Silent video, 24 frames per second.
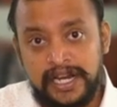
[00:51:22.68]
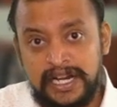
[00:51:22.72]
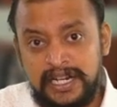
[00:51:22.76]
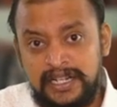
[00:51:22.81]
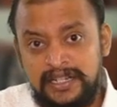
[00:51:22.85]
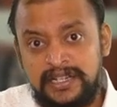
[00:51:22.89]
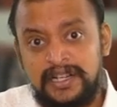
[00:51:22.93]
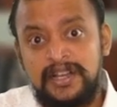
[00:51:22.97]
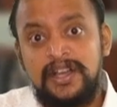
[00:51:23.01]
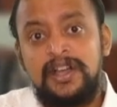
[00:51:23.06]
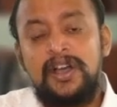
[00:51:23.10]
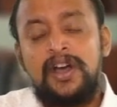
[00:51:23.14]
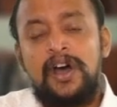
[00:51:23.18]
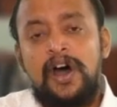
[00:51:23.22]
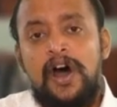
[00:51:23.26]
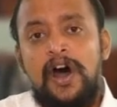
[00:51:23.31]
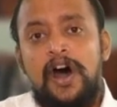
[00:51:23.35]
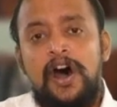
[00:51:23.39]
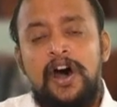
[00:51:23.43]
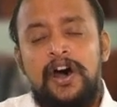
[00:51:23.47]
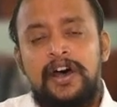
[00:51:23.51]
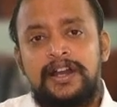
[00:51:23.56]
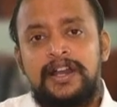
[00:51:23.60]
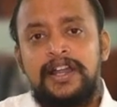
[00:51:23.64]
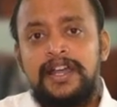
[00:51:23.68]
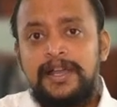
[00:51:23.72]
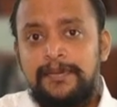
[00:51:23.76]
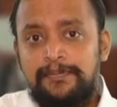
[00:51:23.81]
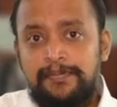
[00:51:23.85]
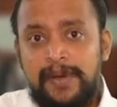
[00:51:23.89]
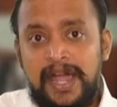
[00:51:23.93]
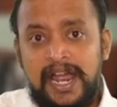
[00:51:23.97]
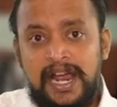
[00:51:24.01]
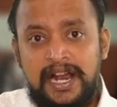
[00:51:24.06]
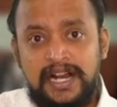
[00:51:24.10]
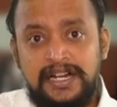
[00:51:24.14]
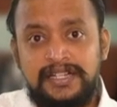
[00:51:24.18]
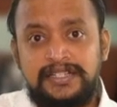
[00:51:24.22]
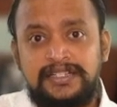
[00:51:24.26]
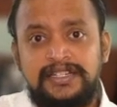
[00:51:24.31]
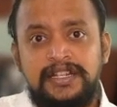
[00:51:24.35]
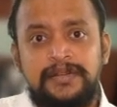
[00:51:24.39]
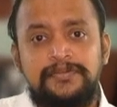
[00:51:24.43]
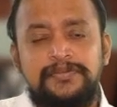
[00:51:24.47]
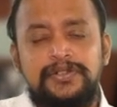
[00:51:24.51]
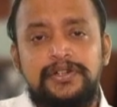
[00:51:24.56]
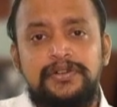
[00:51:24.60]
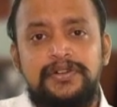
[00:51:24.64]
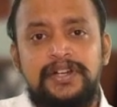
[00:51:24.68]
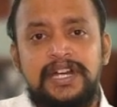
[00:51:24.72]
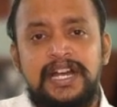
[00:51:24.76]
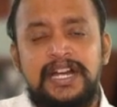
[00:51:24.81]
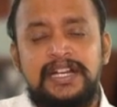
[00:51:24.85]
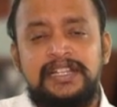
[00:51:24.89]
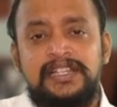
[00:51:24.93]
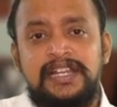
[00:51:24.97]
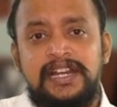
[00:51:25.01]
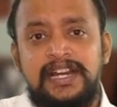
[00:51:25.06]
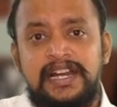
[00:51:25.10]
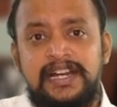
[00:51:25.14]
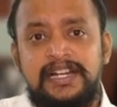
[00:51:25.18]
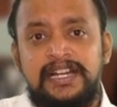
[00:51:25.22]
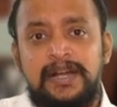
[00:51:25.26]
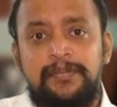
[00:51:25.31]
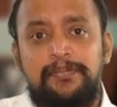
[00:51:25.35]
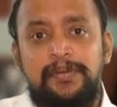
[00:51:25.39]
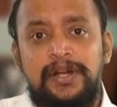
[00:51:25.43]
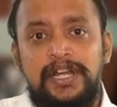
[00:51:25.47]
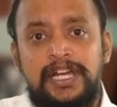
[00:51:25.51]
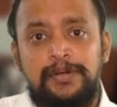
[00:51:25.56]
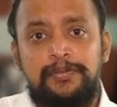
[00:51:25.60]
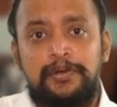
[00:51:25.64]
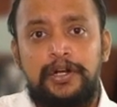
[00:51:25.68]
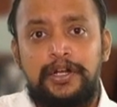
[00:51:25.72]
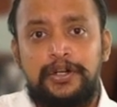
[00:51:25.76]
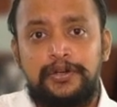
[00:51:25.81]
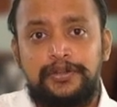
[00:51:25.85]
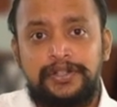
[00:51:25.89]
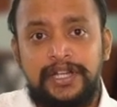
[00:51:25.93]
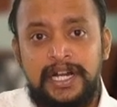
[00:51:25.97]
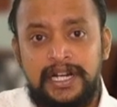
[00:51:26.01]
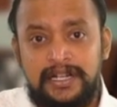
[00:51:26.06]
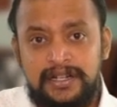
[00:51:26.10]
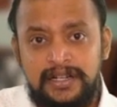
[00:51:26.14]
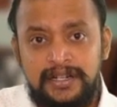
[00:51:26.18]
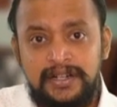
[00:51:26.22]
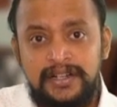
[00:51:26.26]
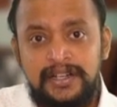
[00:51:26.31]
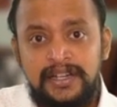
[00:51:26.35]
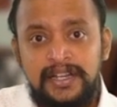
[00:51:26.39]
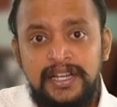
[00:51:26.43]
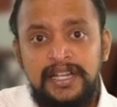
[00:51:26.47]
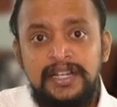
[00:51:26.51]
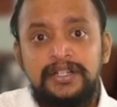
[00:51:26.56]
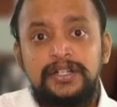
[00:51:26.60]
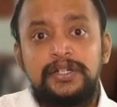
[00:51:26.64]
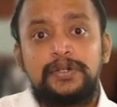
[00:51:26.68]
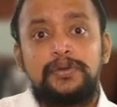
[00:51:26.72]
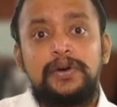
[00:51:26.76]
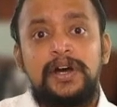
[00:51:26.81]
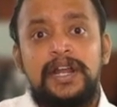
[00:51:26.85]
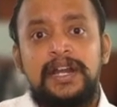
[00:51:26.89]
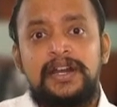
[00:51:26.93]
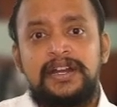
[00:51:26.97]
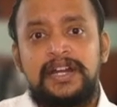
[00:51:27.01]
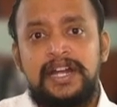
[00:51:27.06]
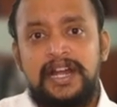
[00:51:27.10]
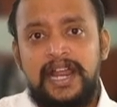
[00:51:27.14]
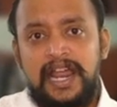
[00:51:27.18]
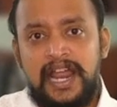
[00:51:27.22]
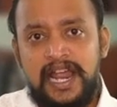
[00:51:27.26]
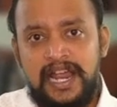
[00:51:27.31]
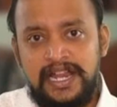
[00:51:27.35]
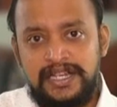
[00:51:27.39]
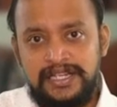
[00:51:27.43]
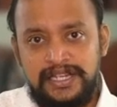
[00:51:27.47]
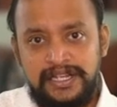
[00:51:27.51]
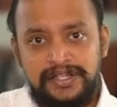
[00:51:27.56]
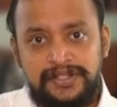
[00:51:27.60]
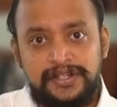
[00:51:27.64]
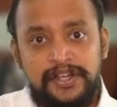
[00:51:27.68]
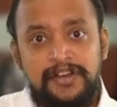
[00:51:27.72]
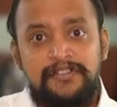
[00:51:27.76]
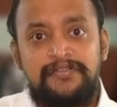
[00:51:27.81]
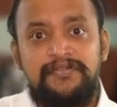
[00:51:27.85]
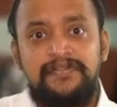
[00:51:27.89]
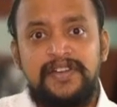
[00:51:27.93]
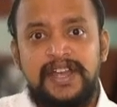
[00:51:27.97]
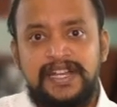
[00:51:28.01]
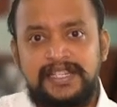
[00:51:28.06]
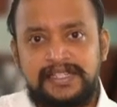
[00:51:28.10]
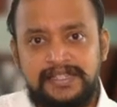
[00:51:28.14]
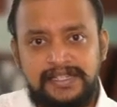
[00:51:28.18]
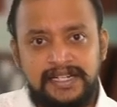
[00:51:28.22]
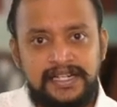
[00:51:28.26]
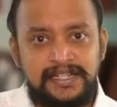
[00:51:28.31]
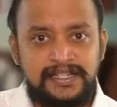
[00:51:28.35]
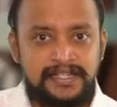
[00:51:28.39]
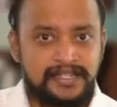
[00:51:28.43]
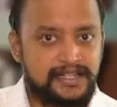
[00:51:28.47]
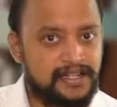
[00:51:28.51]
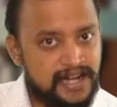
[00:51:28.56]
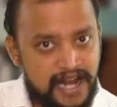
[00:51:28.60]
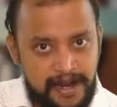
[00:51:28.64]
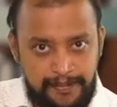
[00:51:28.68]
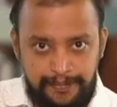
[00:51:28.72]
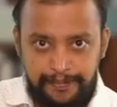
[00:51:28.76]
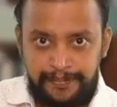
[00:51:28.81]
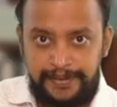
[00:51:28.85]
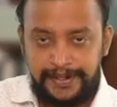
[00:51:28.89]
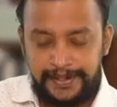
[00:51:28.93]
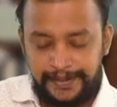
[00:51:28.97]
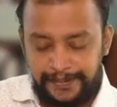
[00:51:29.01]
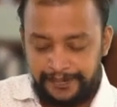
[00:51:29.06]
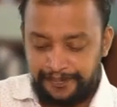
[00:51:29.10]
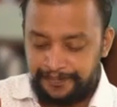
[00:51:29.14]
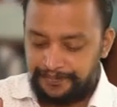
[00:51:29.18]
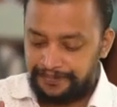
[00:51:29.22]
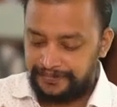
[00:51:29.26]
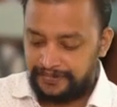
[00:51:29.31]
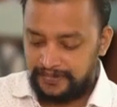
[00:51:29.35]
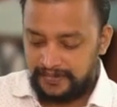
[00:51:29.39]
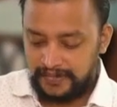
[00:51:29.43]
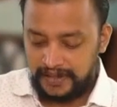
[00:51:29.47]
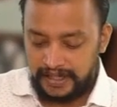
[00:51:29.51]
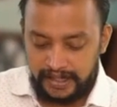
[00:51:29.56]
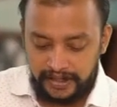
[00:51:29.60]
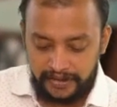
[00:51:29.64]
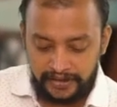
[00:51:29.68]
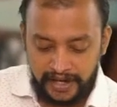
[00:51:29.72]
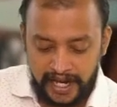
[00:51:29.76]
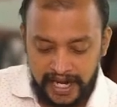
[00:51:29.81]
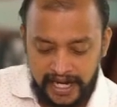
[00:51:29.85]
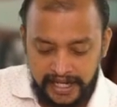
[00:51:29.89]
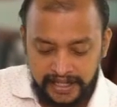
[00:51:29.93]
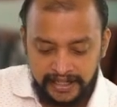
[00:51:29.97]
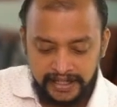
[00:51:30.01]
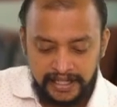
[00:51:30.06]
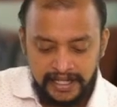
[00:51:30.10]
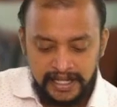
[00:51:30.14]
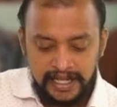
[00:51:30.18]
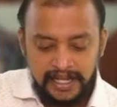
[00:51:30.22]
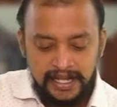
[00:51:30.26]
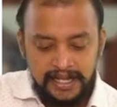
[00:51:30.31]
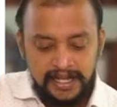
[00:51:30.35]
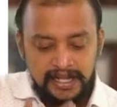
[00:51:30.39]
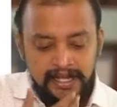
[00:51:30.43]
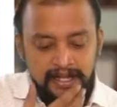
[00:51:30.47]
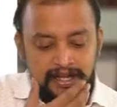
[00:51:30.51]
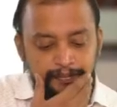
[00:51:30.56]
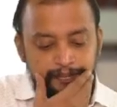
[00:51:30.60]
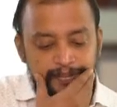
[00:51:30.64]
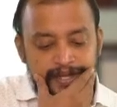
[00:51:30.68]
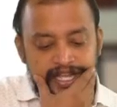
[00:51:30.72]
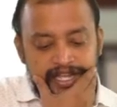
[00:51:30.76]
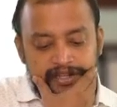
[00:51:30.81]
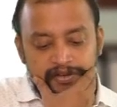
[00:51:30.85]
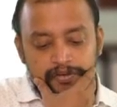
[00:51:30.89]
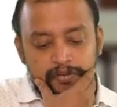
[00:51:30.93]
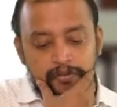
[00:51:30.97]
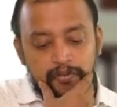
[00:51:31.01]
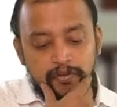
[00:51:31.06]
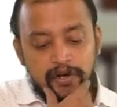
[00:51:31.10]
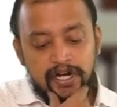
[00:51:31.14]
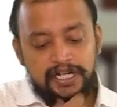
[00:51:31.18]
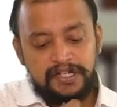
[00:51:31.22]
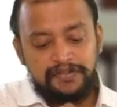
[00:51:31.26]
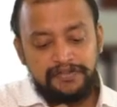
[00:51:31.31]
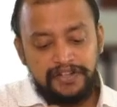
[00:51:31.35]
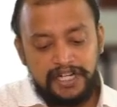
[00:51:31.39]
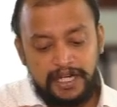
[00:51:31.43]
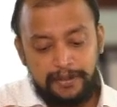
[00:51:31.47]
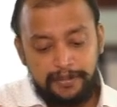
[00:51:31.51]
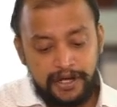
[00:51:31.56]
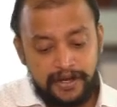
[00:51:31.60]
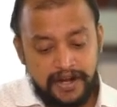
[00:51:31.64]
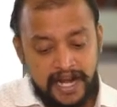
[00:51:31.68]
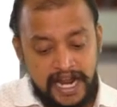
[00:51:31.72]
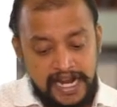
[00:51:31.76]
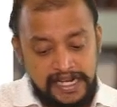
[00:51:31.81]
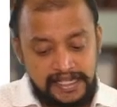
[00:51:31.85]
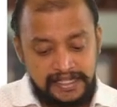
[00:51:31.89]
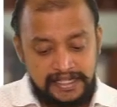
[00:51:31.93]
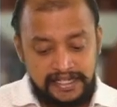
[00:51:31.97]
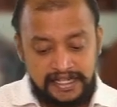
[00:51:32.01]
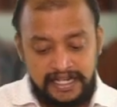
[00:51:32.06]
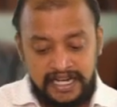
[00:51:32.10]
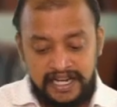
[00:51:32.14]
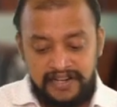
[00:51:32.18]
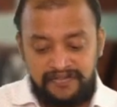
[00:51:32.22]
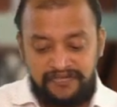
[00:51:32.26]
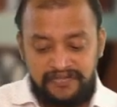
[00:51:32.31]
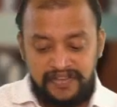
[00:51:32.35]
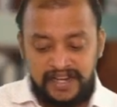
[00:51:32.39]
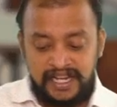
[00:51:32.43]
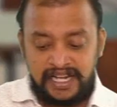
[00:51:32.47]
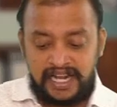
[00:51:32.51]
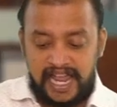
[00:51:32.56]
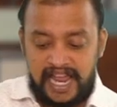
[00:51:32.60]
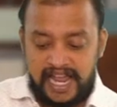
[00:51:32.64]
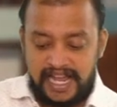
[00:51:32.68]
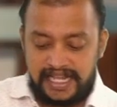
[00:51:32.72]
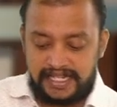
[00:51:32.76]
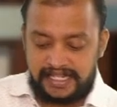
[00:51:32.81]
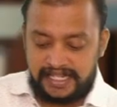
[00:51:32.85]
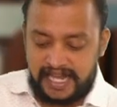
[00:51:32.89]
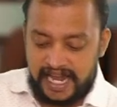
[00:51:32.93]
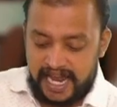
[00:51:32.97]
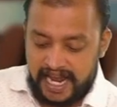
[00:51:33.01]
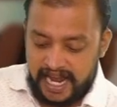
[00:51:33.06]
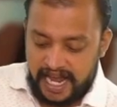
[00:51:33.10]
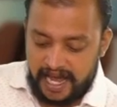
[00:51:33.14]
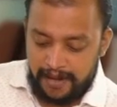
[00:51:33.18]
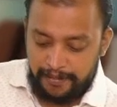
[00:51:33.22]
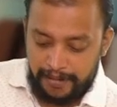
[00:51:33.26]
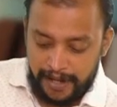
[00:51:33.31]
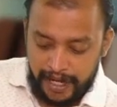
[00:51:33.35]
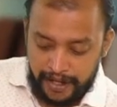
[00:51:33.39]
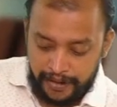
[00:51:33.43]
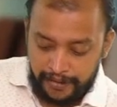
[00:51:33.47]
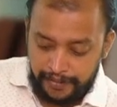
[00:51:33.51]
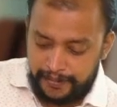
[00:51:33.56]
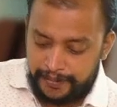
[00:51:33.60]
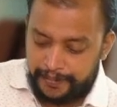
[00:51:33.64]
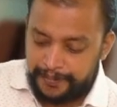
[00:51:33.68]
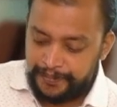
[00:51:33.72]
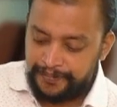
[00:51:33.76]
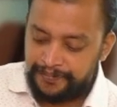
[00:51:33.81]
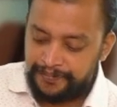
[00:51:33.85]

it or pay customs duty at the rate applicable to that 200 kgs of waste and scrap. Okay. B. What will be your answer if in case A above